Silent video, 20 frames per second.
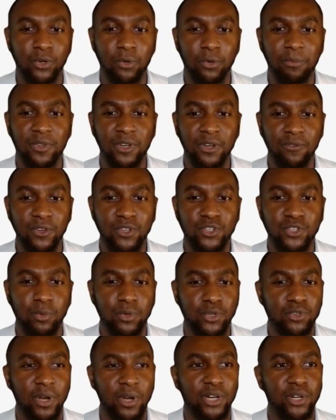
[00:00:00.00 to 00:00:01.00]
group of individuals we're
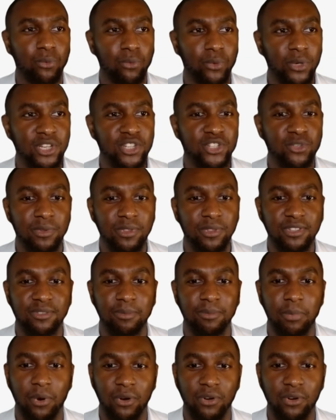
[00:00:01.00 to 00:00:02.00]
trying to reach with this
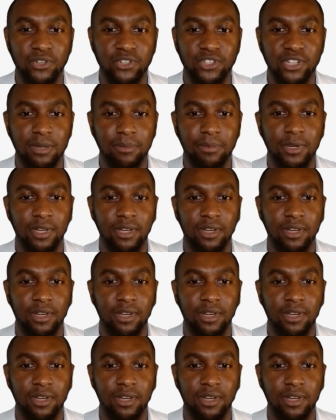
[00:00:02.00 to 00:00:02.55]
partnership,